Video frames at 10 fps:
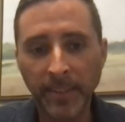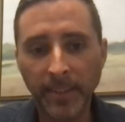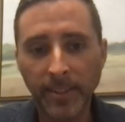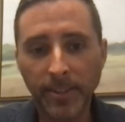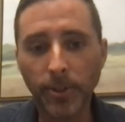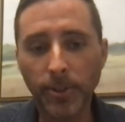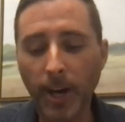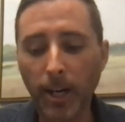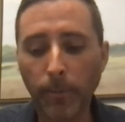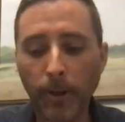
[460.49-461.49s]
So you're
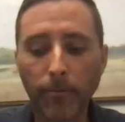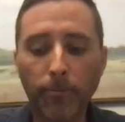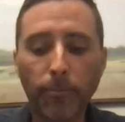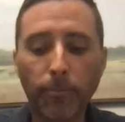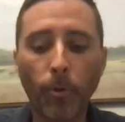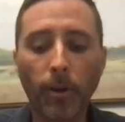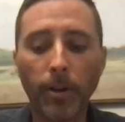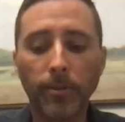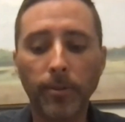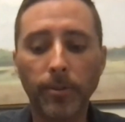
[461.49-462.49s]
talking about a
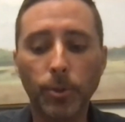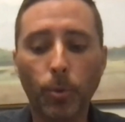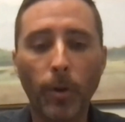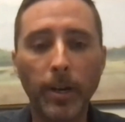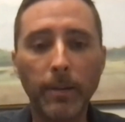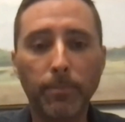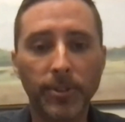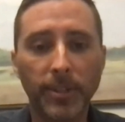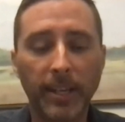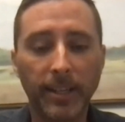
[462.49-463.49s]

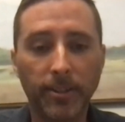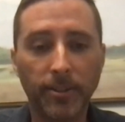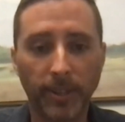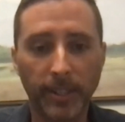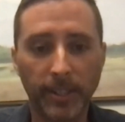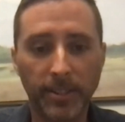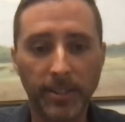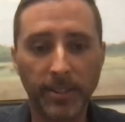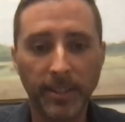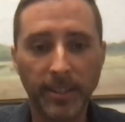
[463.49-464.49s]
420%
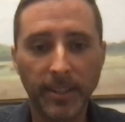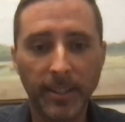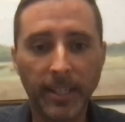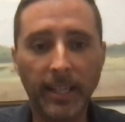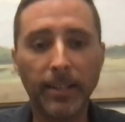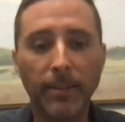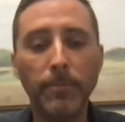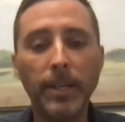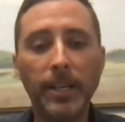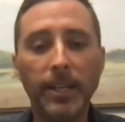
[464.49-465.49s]
increase in the
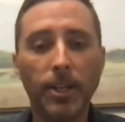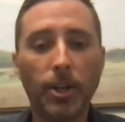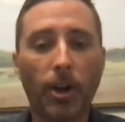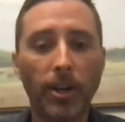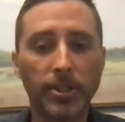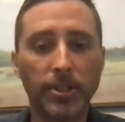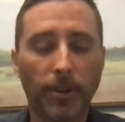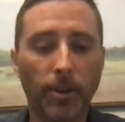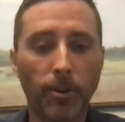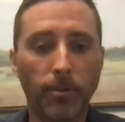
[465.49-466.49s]
median cost of
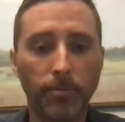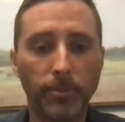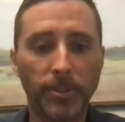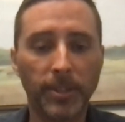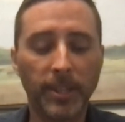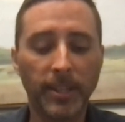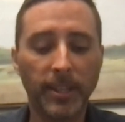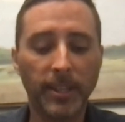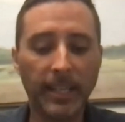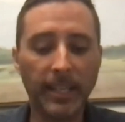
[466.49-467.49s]
homes
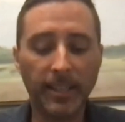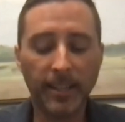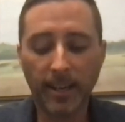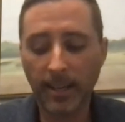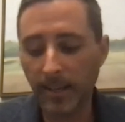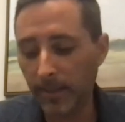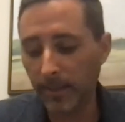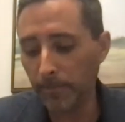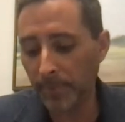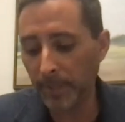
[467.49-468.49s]
in a
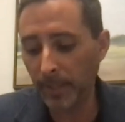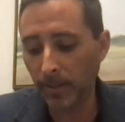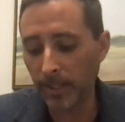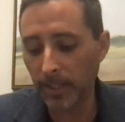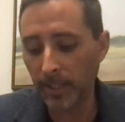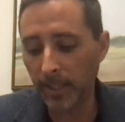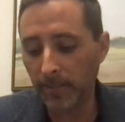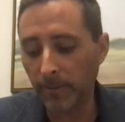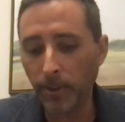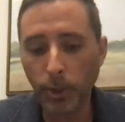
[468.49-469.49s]

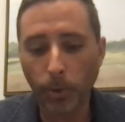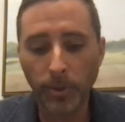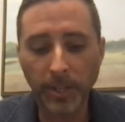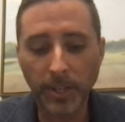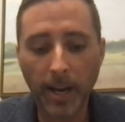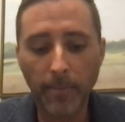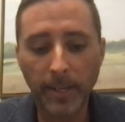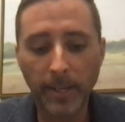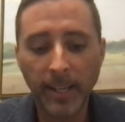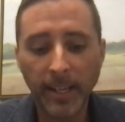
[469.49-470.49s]
very short
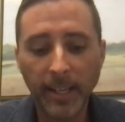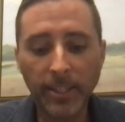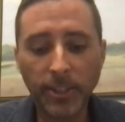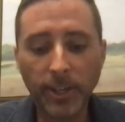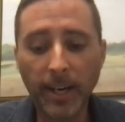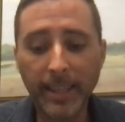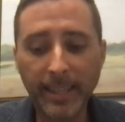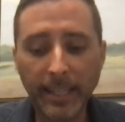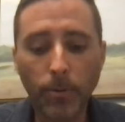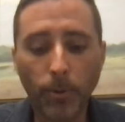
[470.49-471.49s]
time. And Jay, I
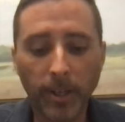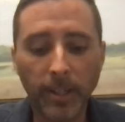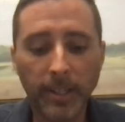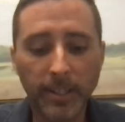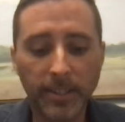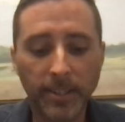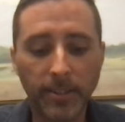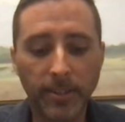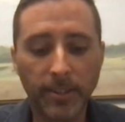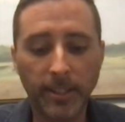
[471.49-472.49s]
think we're going
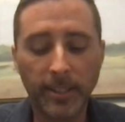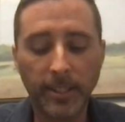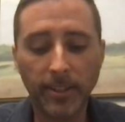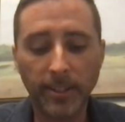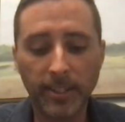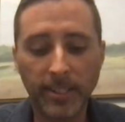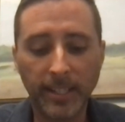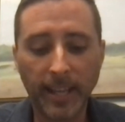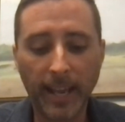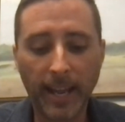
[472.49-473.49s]
to continue to see
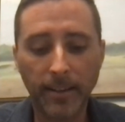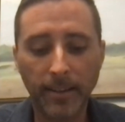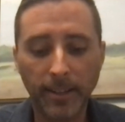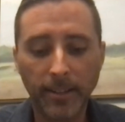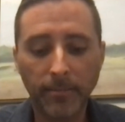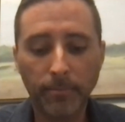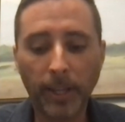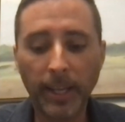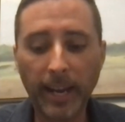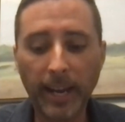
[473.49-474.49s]
that
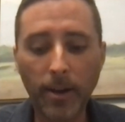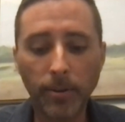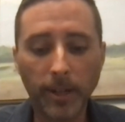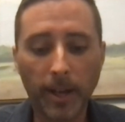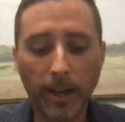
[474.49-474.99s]
play out